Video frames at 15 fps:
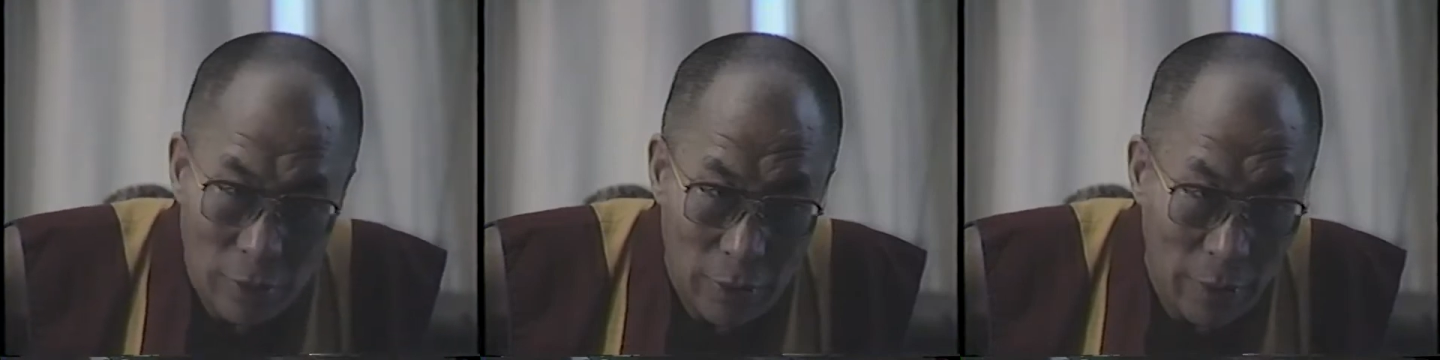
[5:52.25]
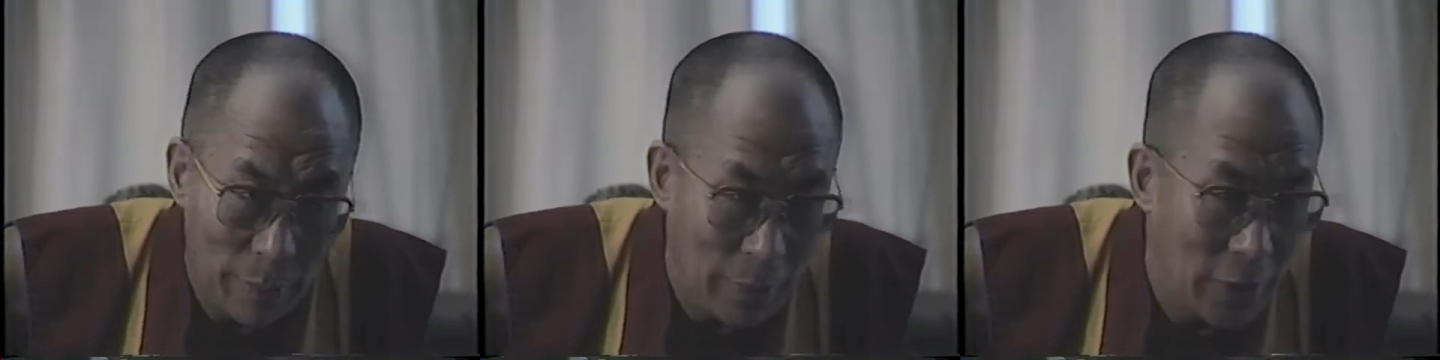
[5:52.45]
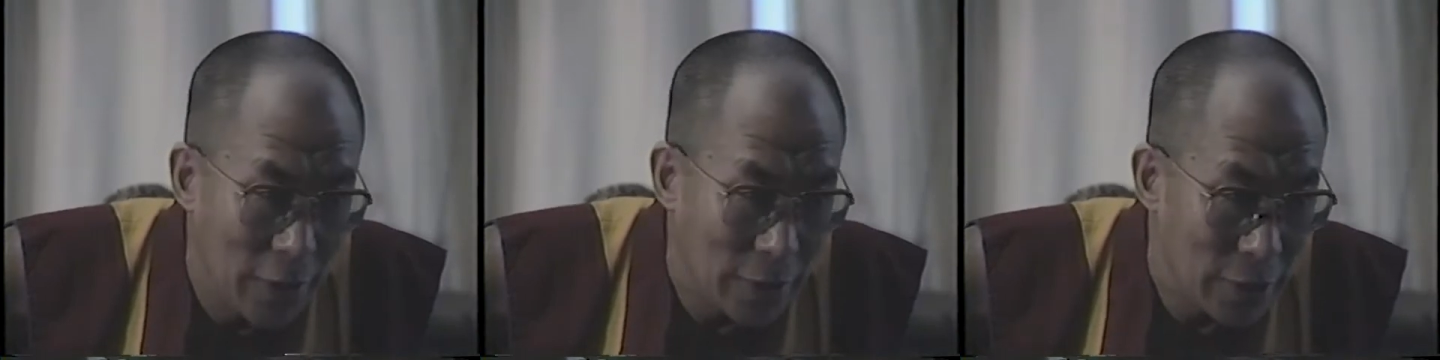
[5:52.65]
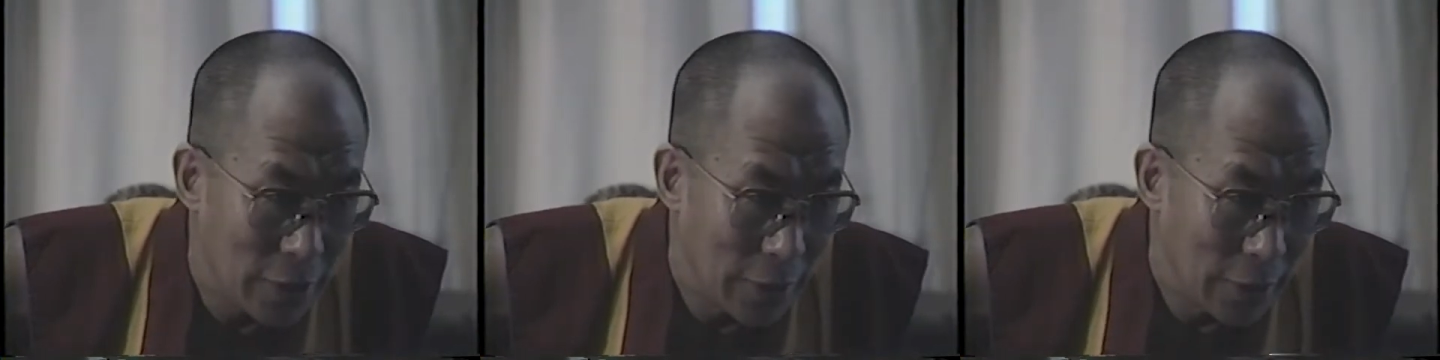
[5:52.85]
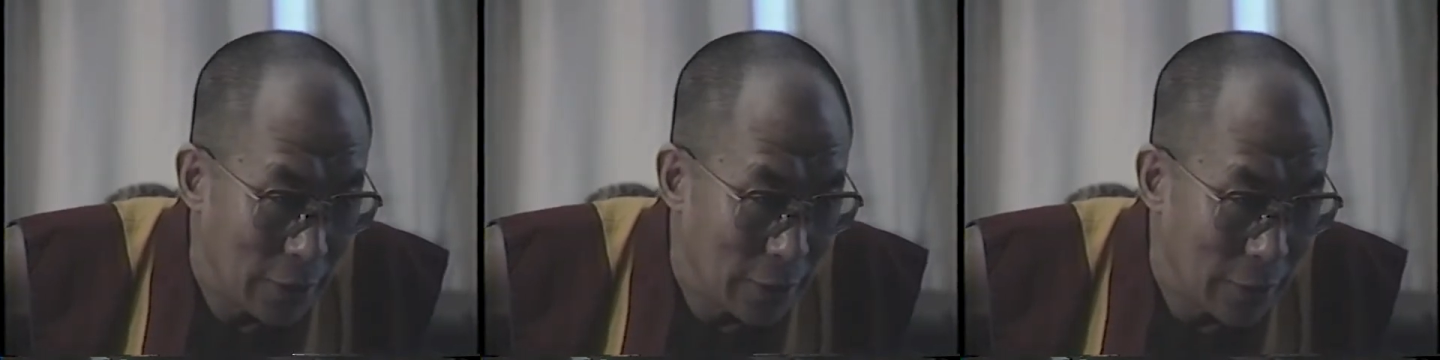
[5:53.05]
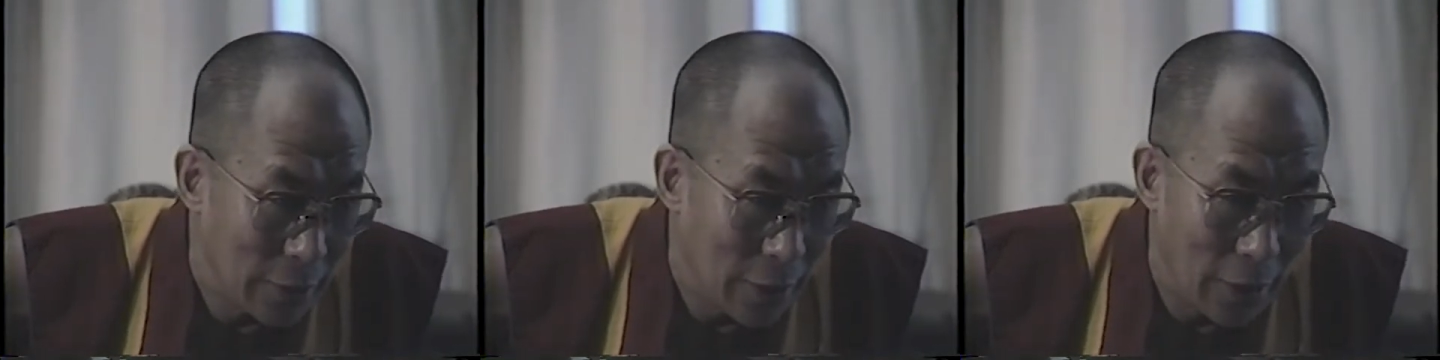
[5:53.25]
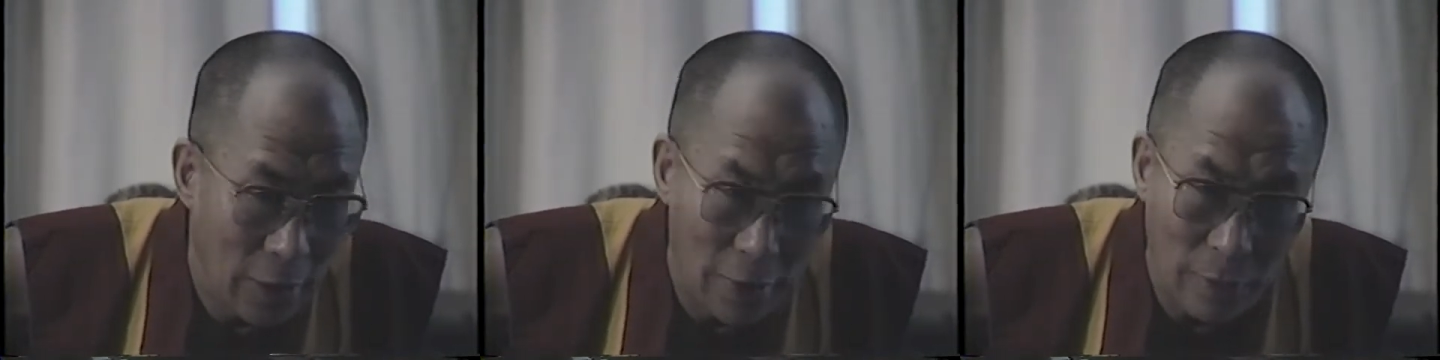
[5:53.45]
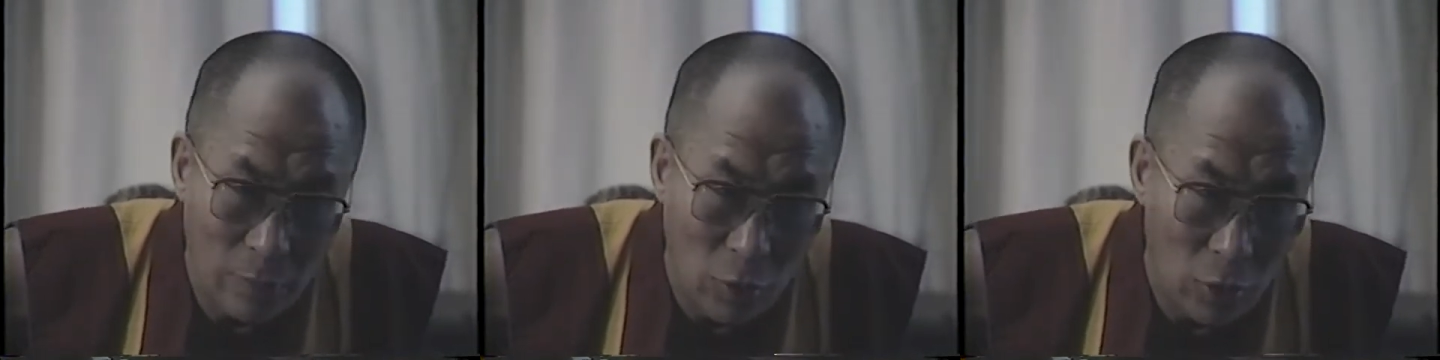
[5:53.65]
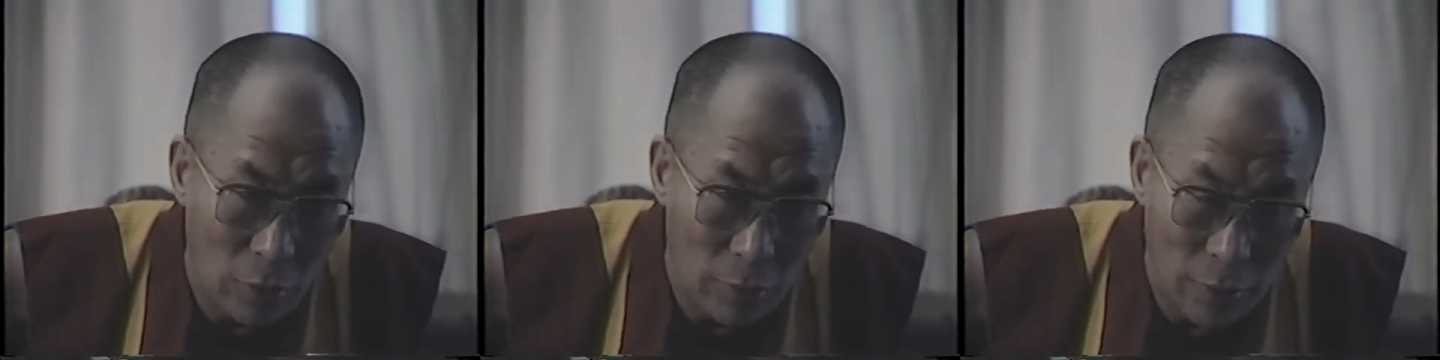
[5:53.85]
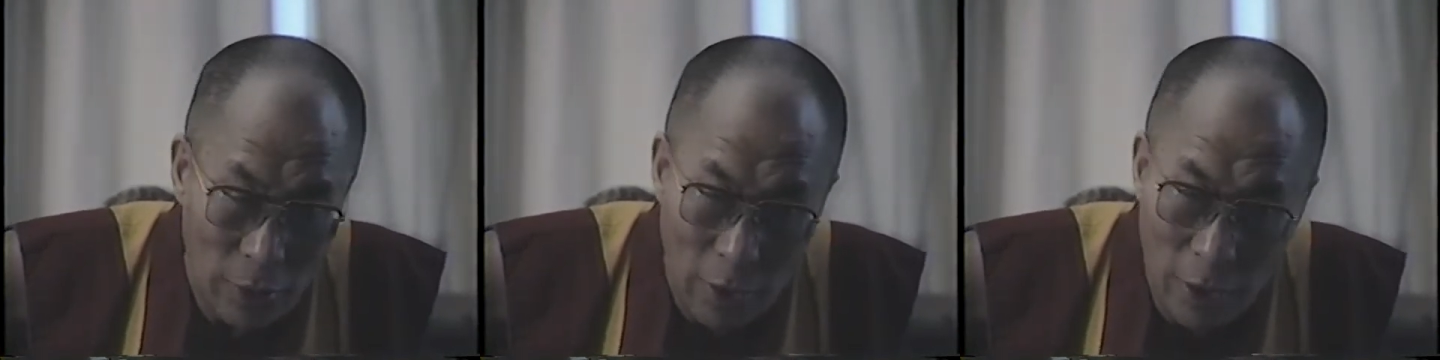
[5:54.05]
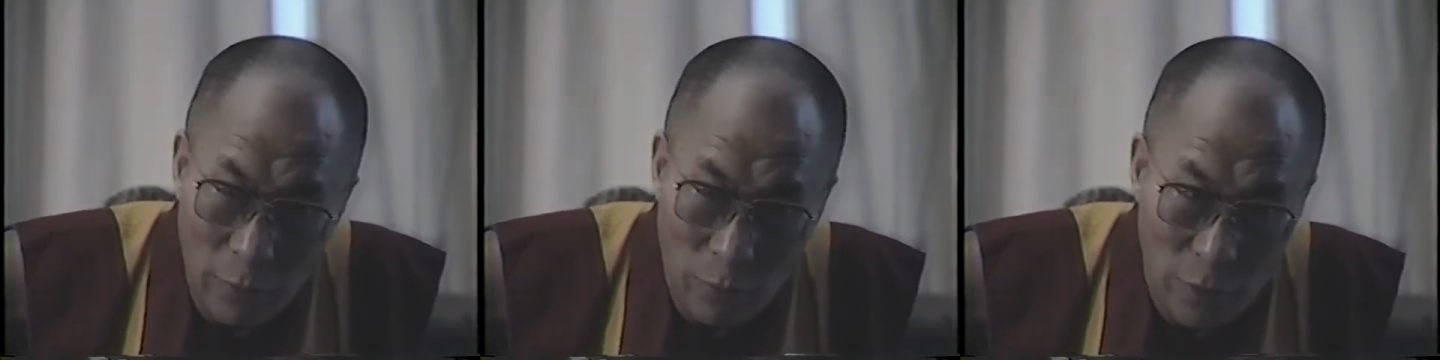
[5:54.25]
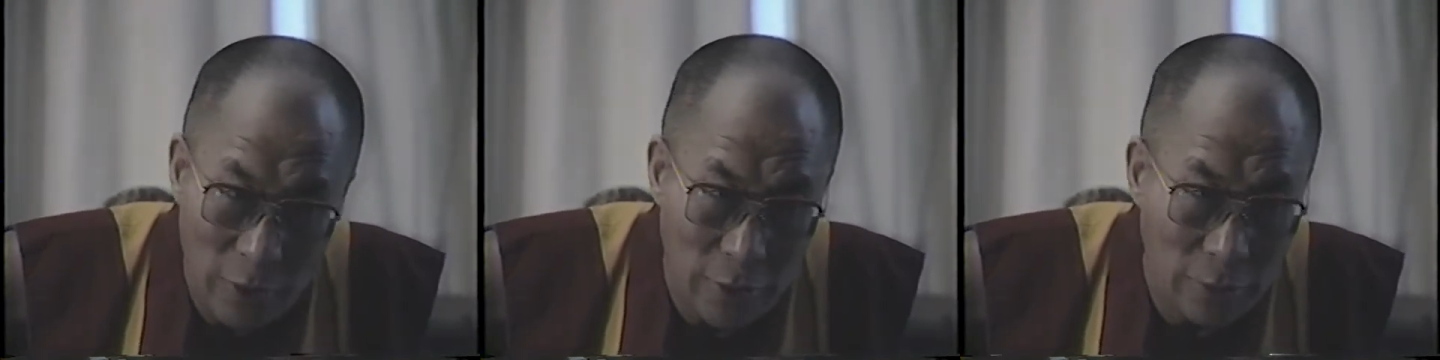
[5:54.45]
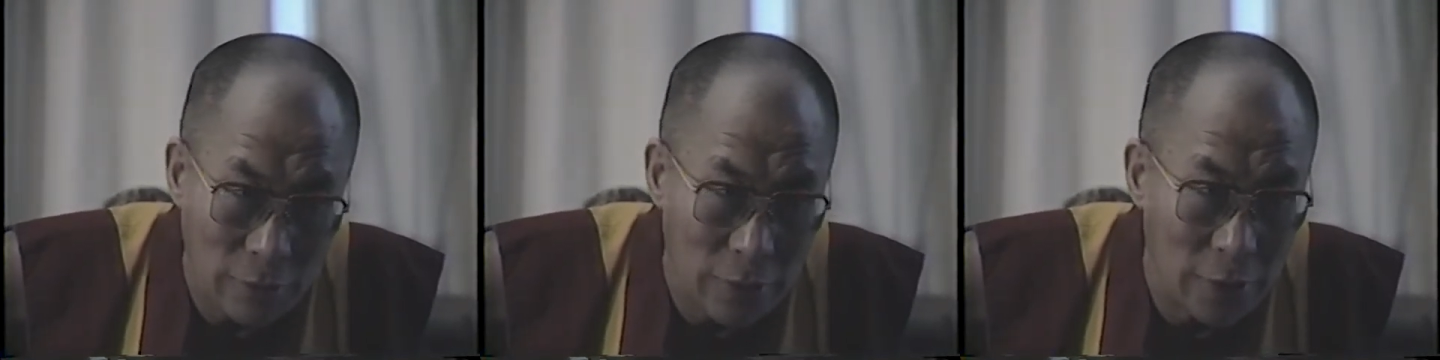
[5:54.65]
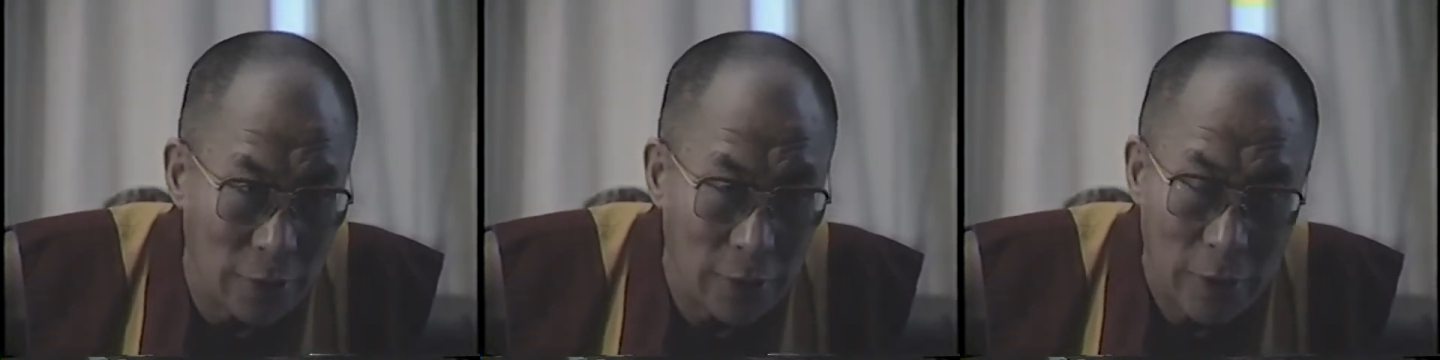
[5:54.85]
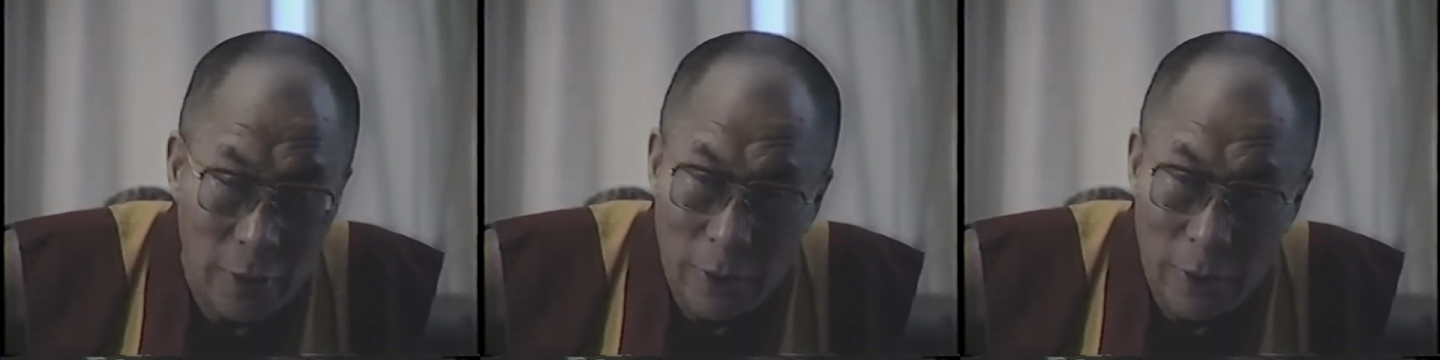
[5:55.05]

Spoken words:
ability, and with, you see,